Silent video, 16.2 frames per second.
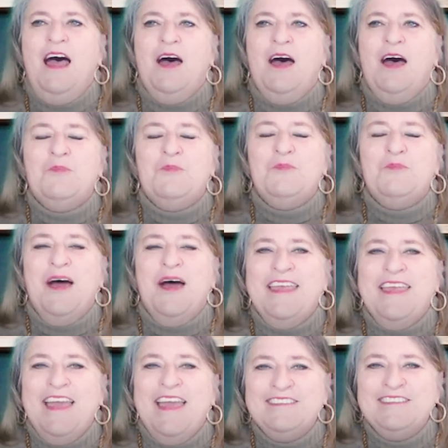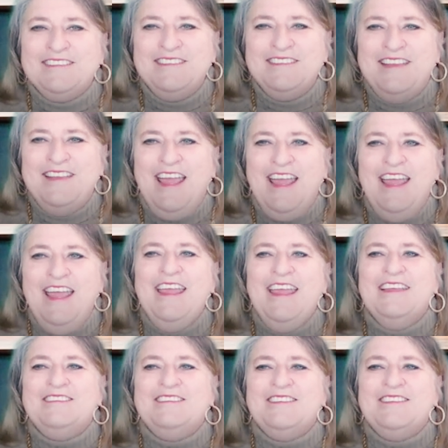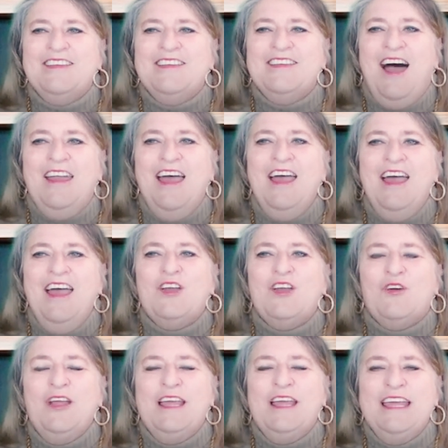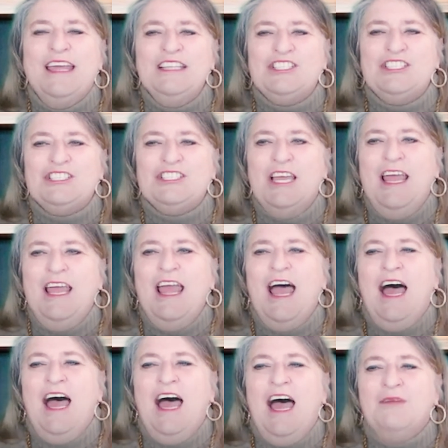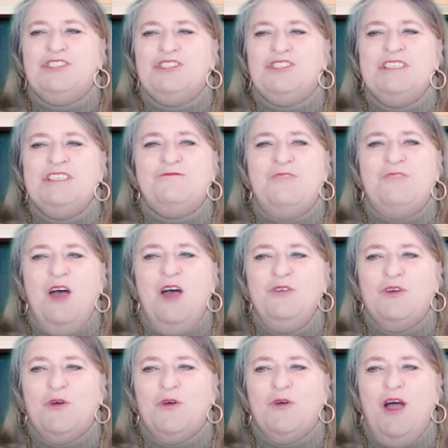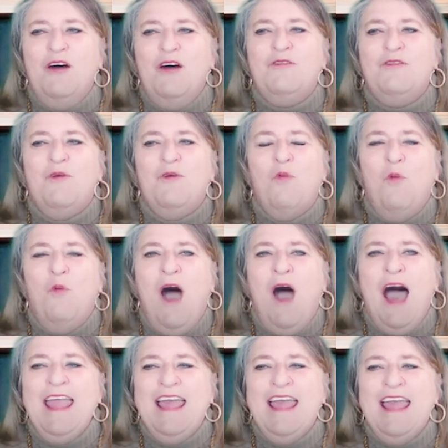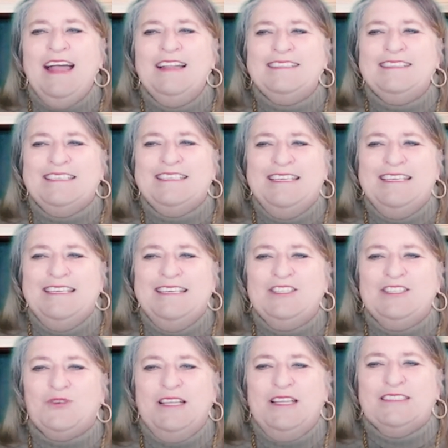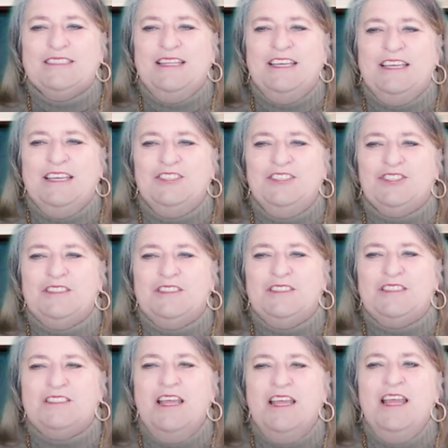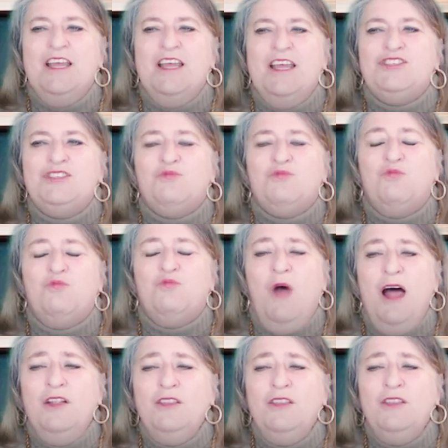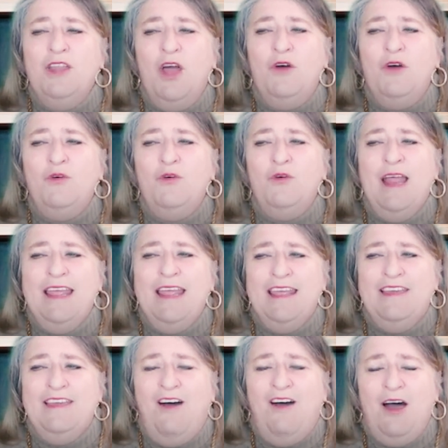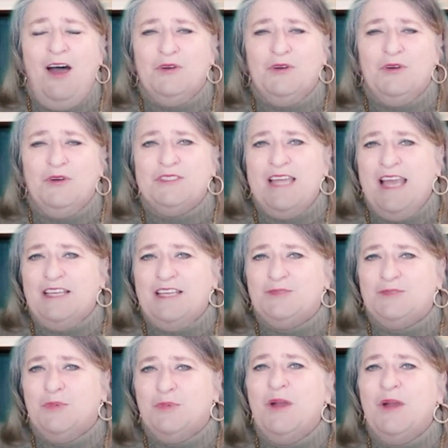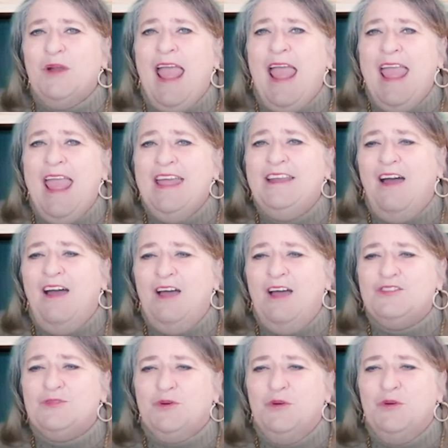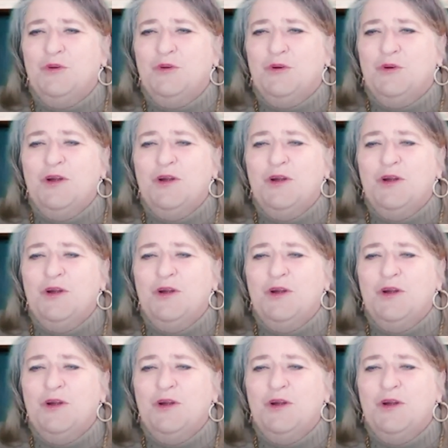My guest today is Jana Krekic. She is founder of YLT Translations. She's well-known e-commerce expert and entrepreneur,